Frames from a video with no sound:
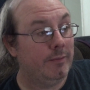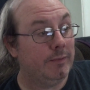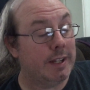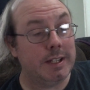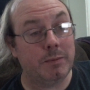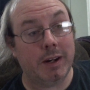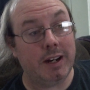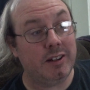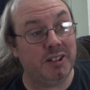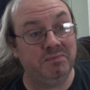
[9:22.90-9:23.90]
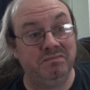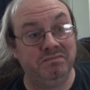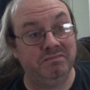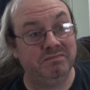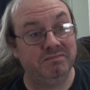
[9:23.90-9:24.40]
I did what I could.
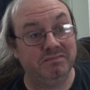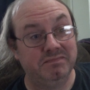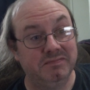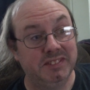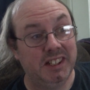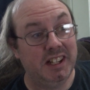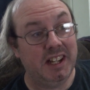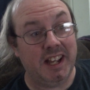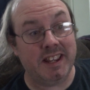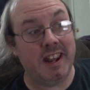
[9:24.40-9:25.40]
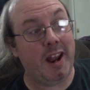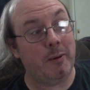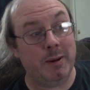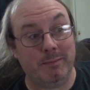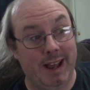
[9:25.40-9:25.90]
And then I
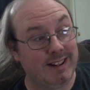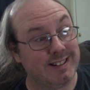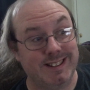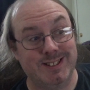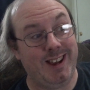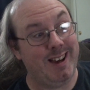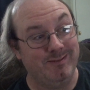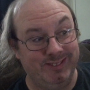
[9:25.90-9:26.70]
went back to the shop.